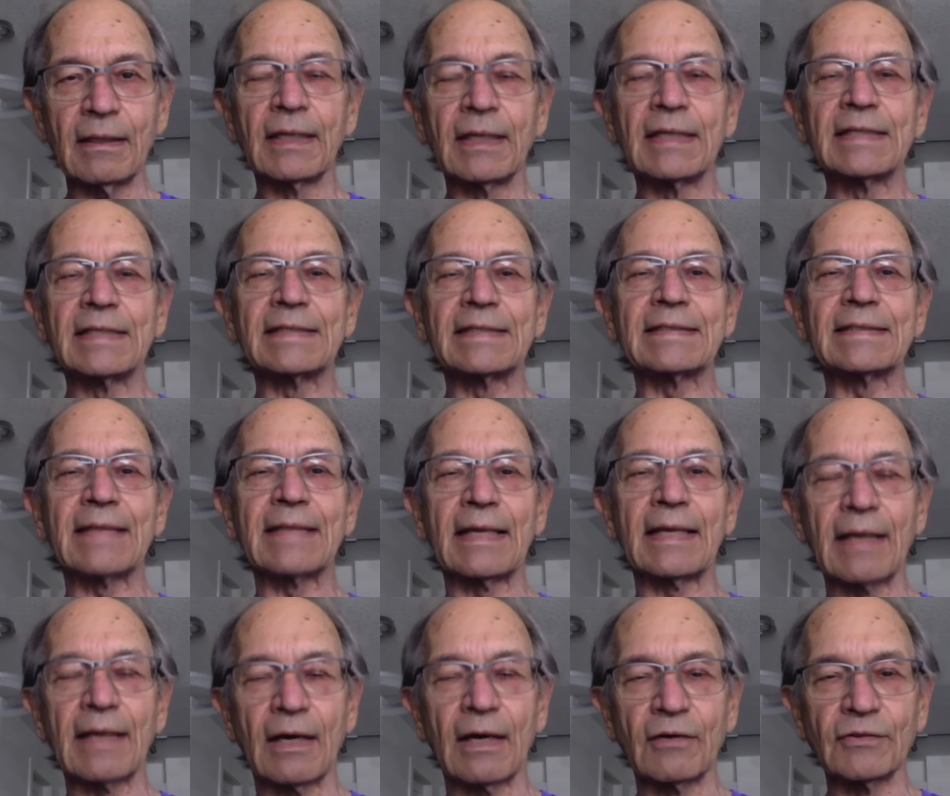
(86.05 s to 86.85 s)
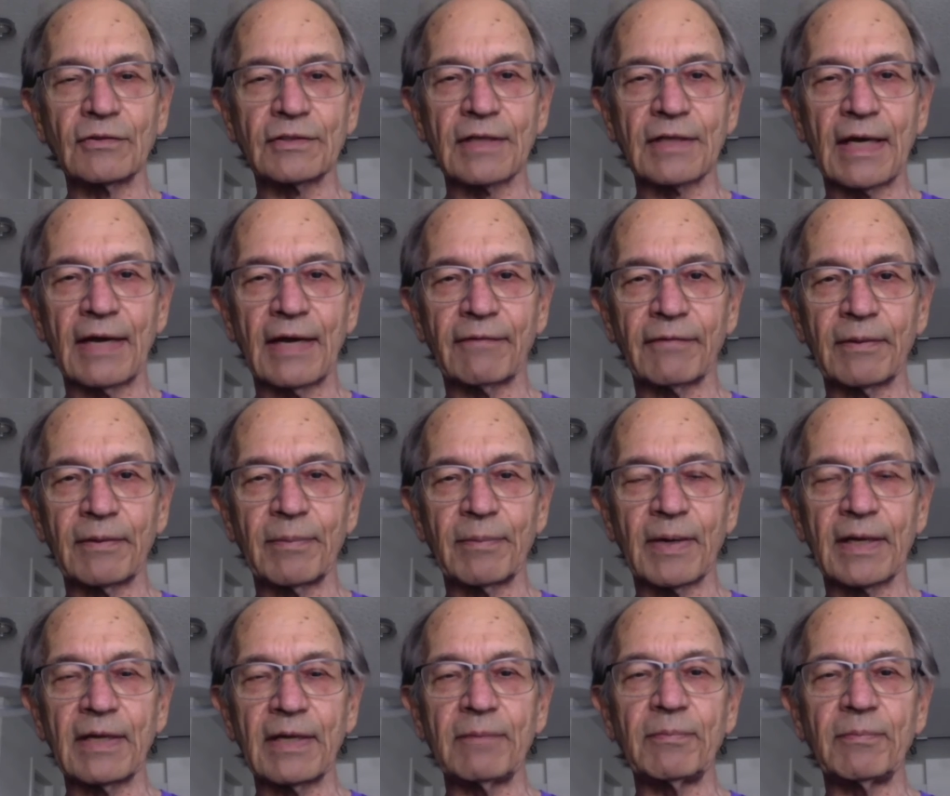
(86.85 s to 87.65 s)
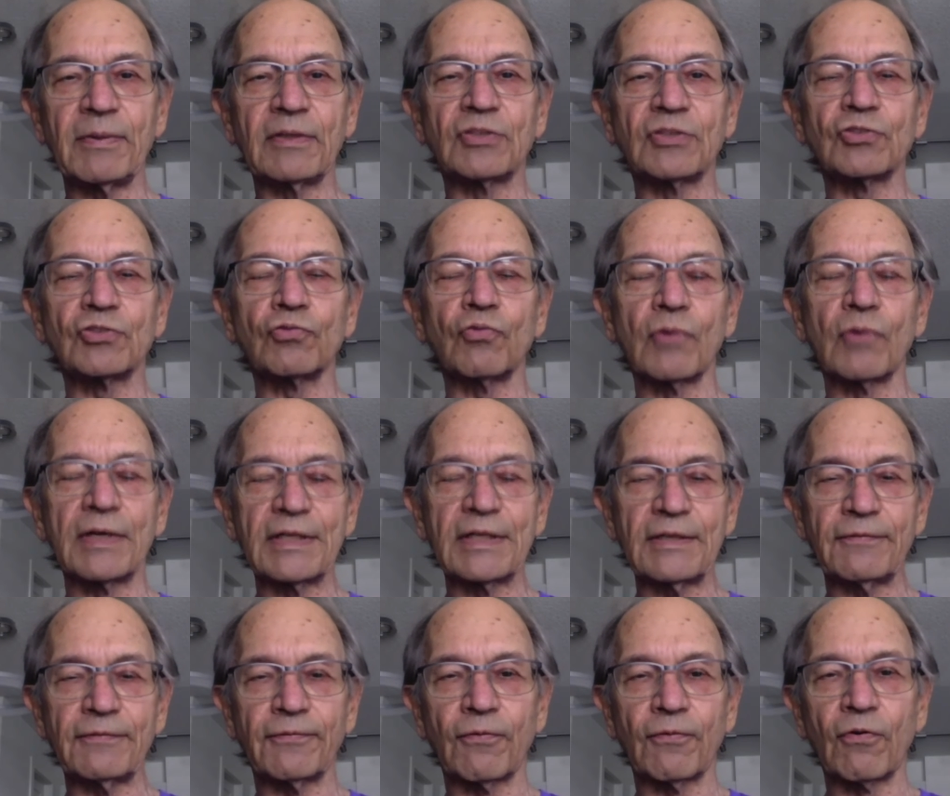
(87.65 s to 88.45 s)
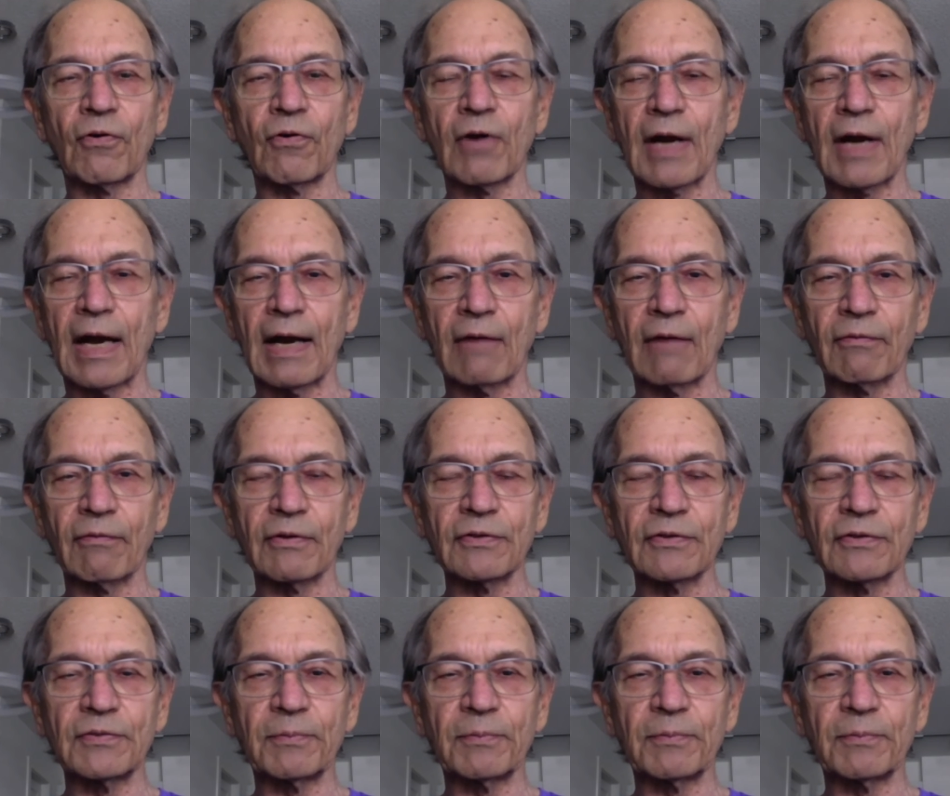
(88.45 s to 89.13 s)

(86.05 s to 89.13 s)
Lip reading: sent out to everybody, be 24 hours